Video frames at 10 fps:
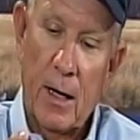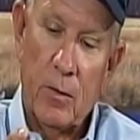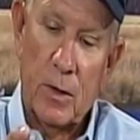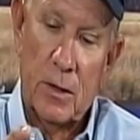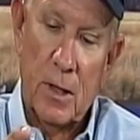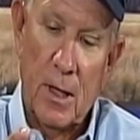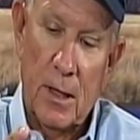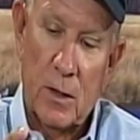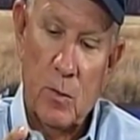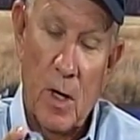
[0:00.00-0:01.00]
I want to say
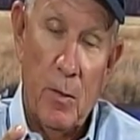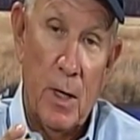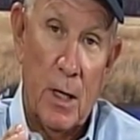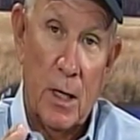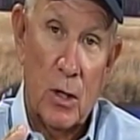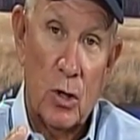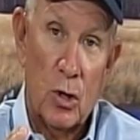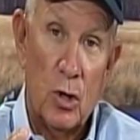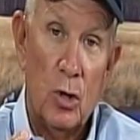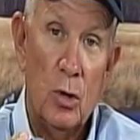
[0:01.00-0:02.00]
it's maybe an inch or
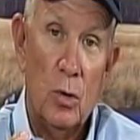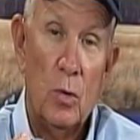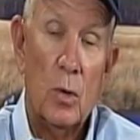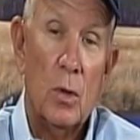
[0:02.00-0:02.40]
two